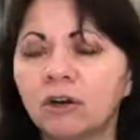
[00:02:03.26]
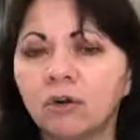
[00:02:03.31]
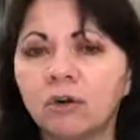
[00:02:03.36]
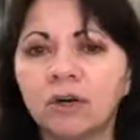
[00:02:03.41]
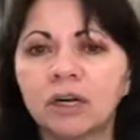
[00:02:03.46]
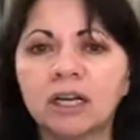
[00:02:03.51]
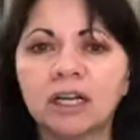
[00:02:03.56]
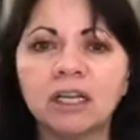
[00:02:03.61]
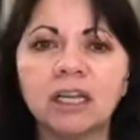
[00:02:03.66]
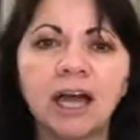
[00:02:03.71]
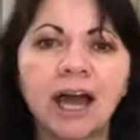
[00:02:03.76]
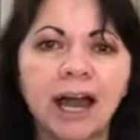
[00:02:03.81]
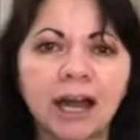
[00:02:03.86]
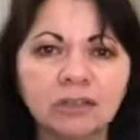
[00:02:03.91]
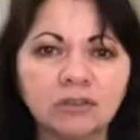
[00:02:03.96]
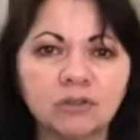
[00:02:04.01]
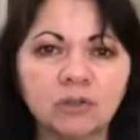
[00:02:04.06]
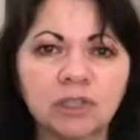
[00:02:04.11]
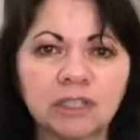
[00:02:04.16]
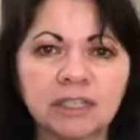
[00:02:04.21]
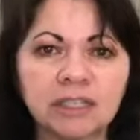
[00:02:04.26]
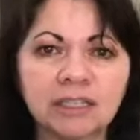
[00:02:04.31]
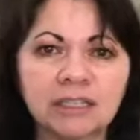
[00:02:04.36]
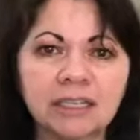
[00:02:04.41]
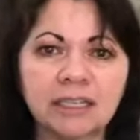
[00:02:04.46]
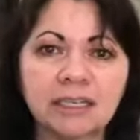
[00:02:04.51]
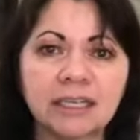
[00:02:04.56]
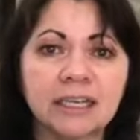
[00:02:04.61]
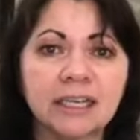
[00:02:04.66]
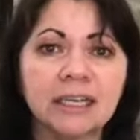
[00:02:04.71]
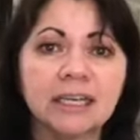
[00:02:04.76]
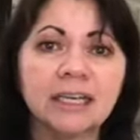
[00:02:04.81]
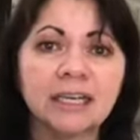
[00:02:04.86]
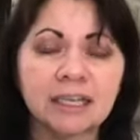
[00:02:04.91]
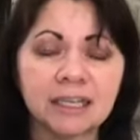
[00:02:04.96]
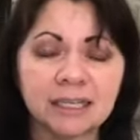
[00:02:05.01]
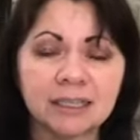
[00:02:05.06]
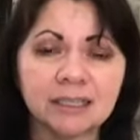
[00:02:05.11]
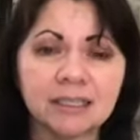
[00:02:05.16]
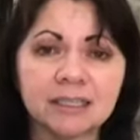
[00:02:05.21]
or a class or anything
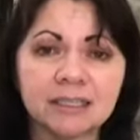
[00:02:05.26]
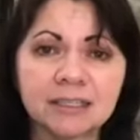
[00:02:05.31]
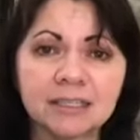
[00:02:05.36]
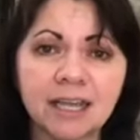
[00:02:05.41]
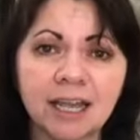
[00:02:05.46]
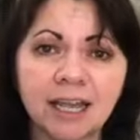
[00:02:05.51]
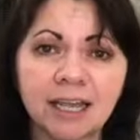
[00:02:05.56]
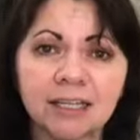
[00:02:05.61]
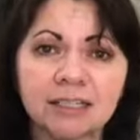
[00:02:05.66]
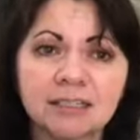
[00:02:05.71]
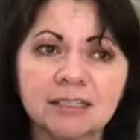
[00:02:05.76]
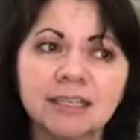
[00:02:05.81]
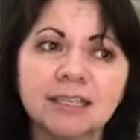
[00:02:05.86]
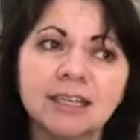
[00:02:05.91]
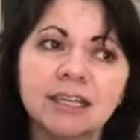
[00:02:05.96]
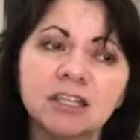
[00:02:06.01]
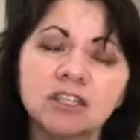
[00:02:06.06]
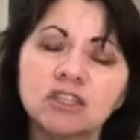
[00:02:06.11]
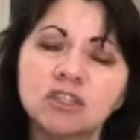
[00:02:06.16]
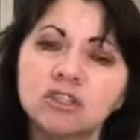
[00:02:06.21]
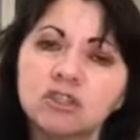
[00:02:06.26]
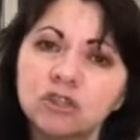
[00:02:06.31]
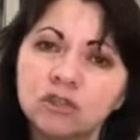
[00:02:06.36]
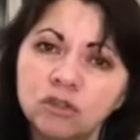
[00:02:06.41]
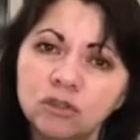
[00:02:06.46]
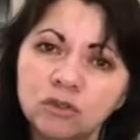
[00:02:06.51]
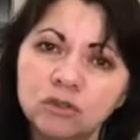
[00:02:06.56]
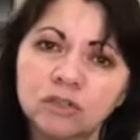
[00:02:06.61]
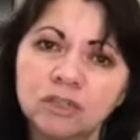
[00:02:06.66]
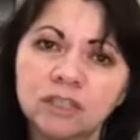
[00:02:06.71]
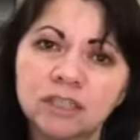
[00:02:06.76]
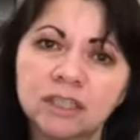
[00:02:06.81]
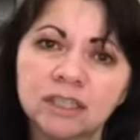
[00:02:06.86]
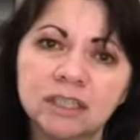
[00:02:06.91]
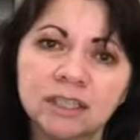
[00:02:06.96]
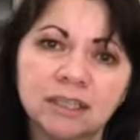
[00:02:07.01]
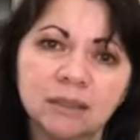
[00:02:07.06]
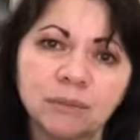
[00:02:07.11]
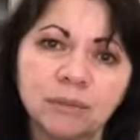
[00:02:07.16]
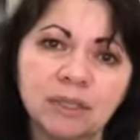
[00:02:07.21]
in the States, it's usually
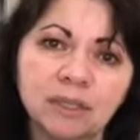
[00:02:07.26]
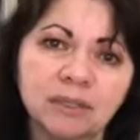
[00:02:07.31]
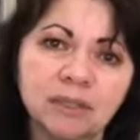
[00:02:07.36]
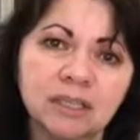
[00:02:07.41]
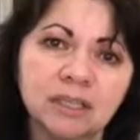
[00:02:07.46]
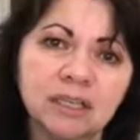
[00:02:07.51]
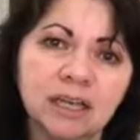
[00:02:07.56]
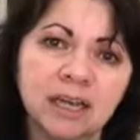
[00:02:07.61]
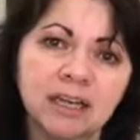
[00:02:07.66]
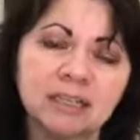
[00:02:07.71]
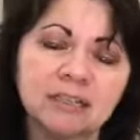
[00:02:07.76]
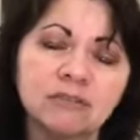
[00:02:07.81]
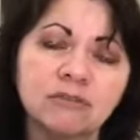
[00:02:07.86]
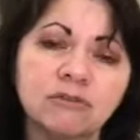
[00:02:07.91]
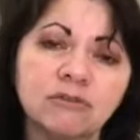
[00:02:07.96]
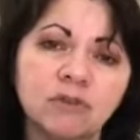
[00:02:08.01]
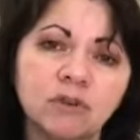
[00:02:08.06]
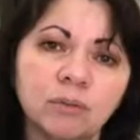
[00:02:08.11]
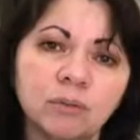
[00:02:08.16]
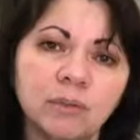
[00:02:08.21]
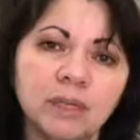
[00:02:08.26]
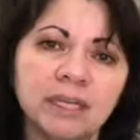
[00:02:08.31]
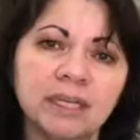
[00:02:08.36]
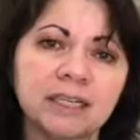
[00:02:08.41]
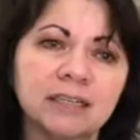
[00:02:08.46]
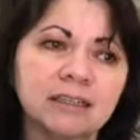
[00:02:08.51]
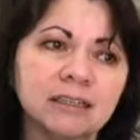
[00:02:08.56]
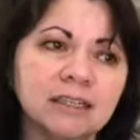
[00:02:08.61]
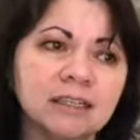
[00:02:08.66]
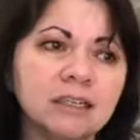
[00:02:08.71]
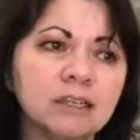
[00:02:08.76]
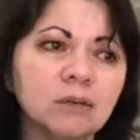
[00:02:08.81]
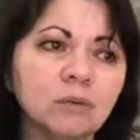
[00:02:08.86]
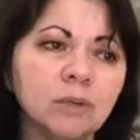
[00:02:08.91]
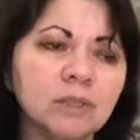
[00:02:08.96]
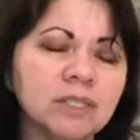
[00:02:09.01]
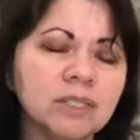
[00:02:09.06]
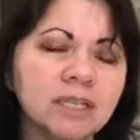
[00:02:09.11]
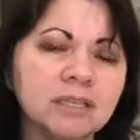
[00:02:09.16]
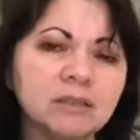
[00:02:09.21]
in the middle of the night for me,
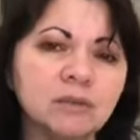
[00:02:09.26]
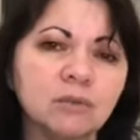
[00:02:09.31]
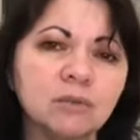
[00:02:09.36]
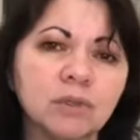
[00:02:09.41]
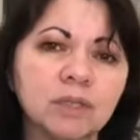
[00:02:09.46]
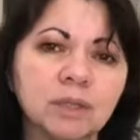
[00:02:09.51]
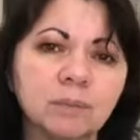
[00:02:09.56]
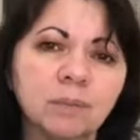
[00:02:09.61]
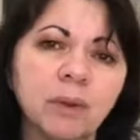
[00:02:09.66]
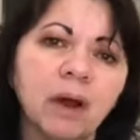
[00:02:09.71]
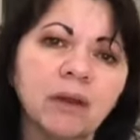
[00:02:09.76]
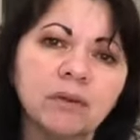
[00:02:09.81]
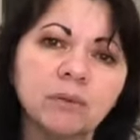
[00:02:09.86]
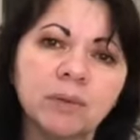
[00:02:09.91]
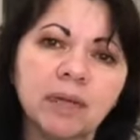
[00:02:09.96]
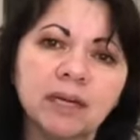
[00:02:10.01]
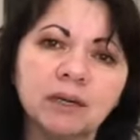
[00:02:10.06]
which doesn't really bother me.